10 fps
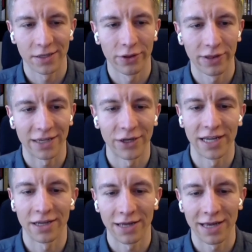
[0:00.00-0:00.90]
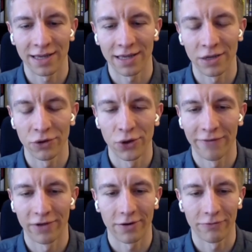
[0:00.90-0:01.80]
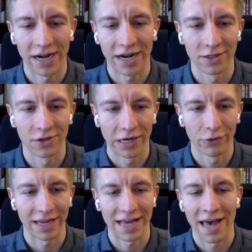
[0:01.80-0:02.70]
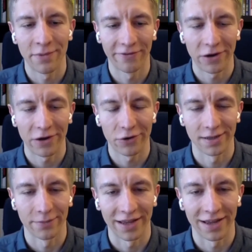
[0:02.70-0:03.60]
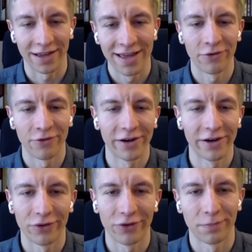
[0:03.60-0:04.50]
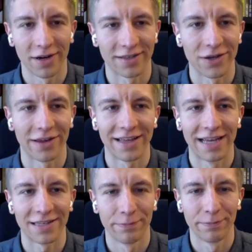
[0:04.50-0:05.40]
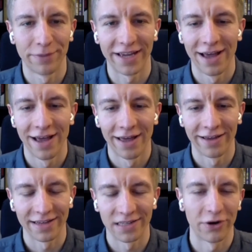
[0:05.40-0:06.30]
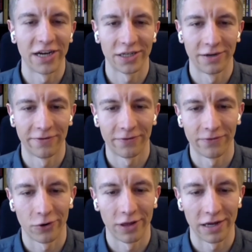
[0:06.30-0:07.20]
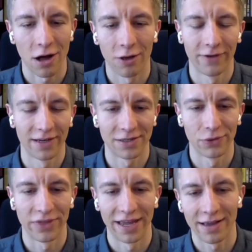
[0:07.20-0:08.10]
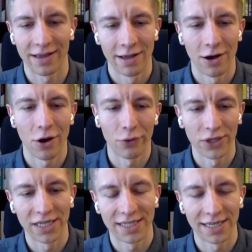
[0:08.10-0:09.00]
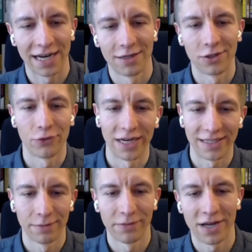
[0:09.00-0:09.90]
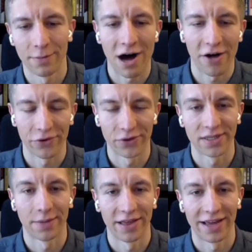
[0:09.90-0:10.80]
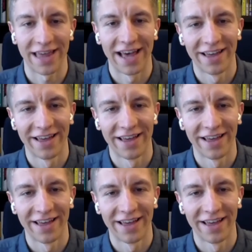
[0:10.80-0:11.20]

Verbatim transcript: learn like you didn't you don't have like a writing degree or like an MFA or something, and you've written all these books. So I think that's a big like inspiration for, for like all of us who think, oh, you need to get a degree to become author or something like that.